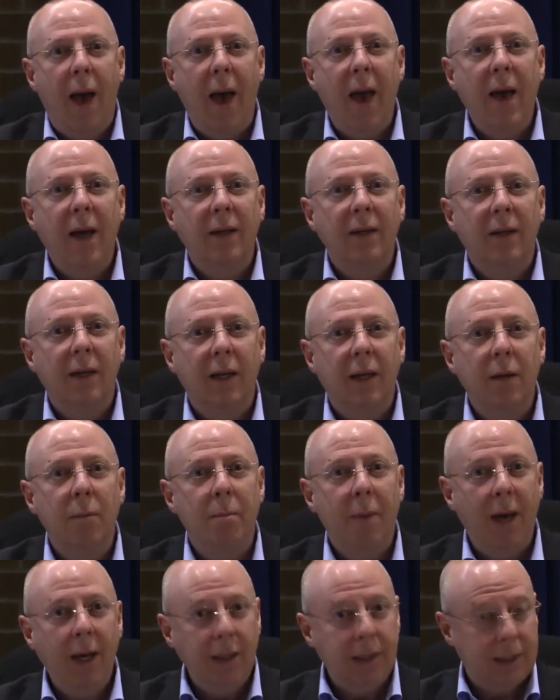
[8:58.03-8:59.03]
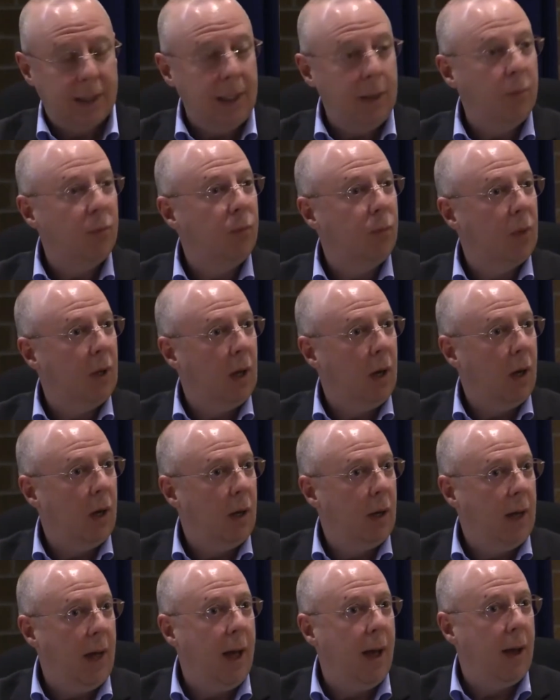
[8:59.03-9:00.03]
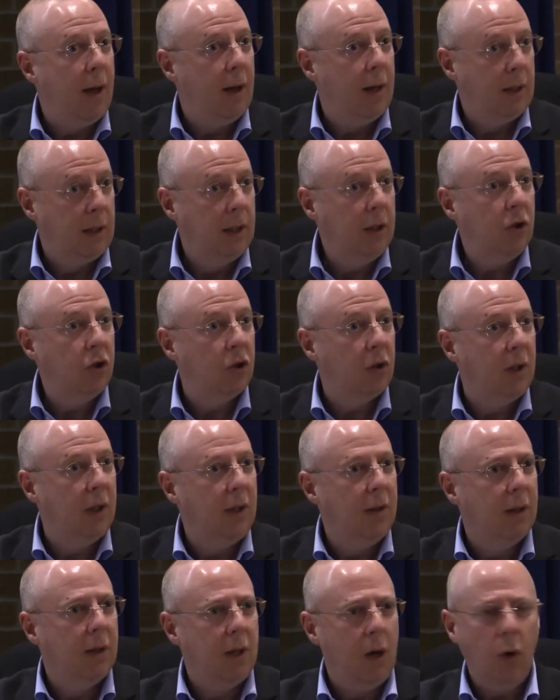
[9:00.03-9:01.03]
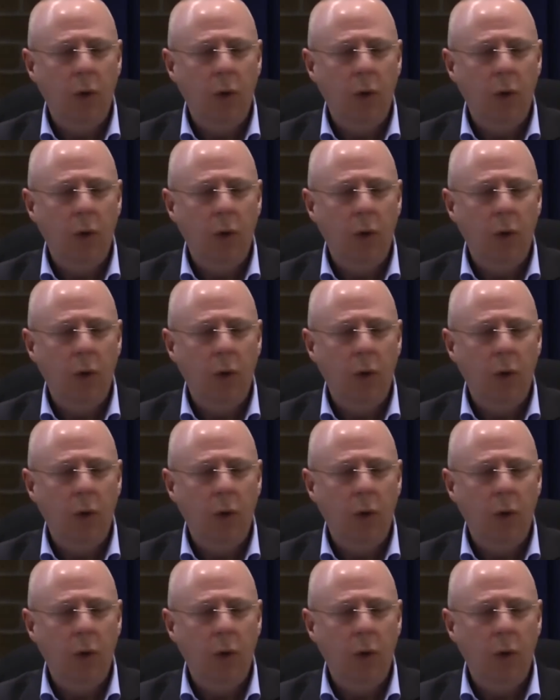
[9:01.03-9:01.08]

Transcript: And it may seem initially that,